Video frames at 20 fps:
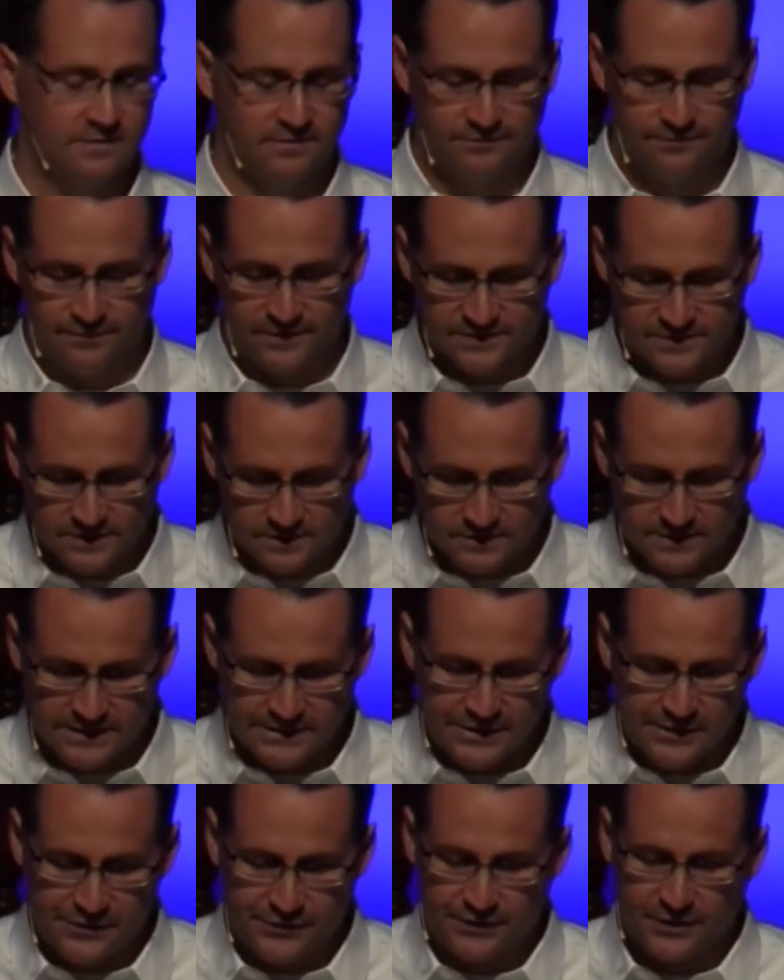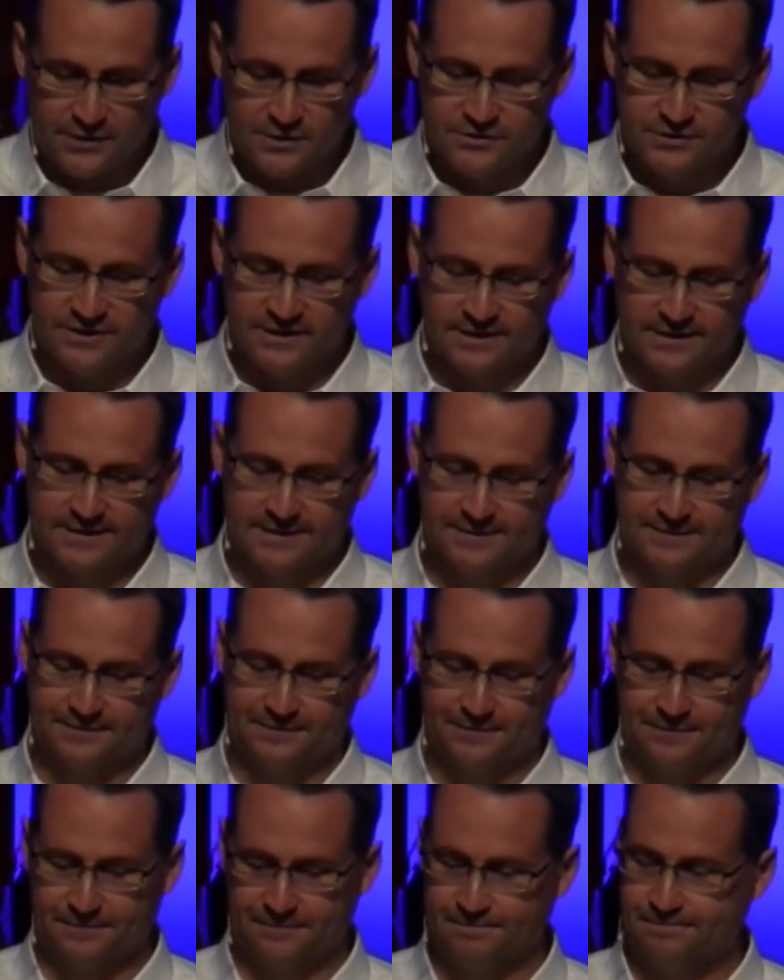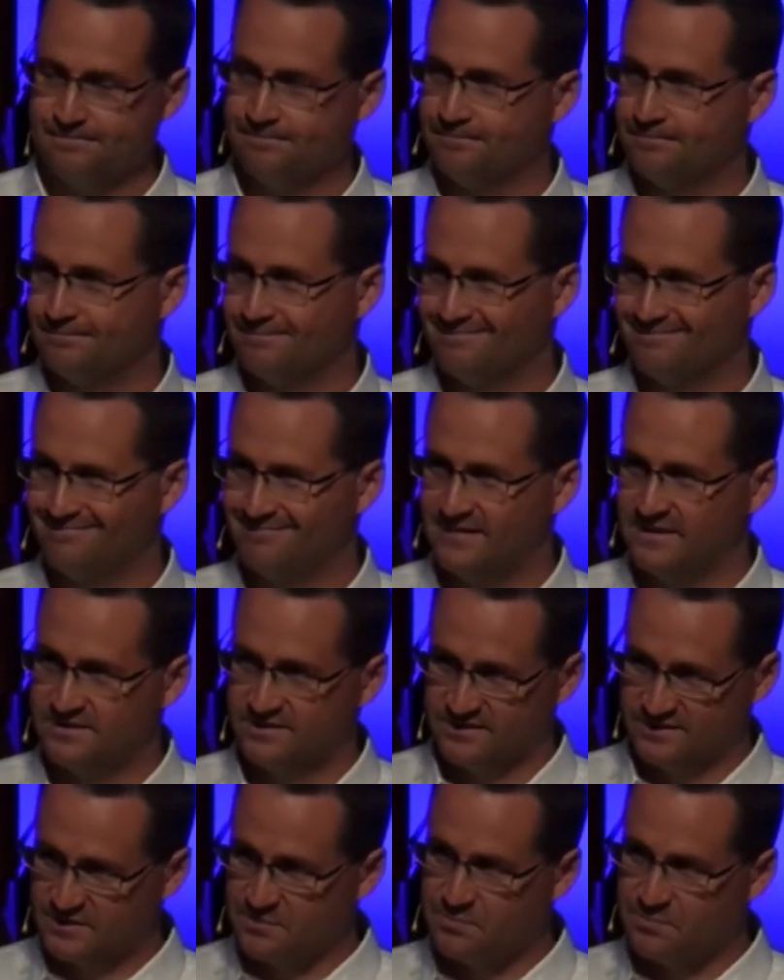physically lethargic. This is the